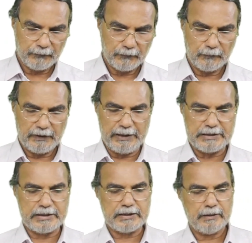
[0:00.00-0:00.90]

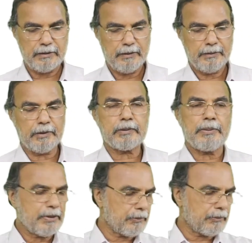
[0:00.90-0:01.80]
Yes. Now
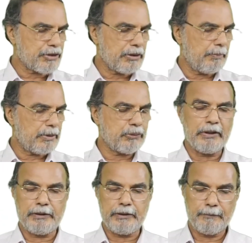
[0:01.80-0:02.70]
coming to question number
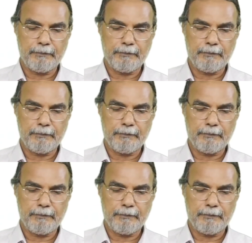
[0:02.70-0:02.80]
20.